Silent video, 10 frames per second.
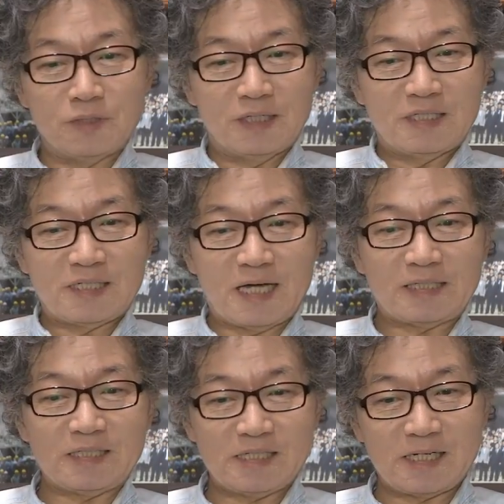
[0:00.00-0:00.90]
After the
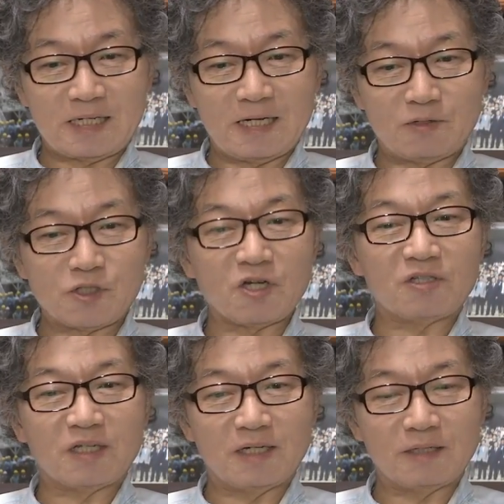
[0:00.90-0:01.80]
temperature's gone
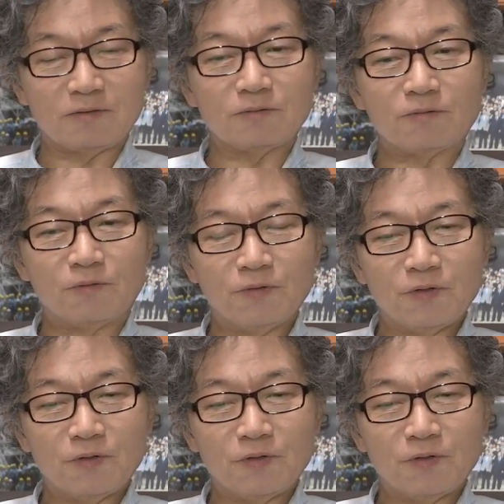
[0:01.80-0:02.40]
down, the reactor